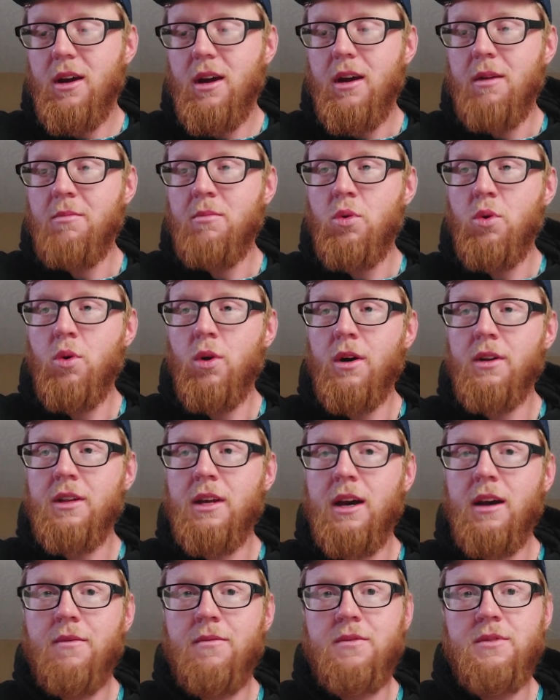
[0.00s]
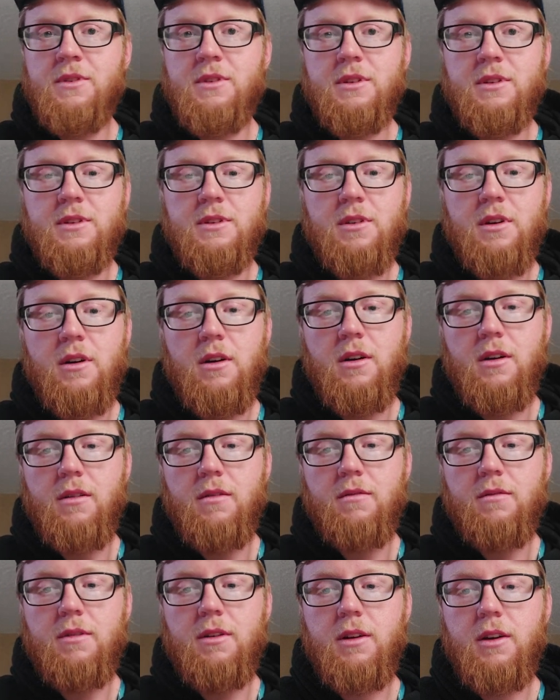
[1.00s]
and more on the emphasis
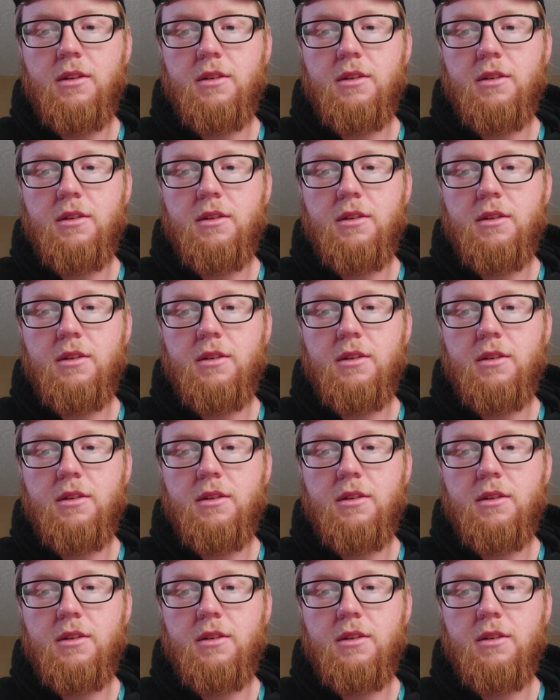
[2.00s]
of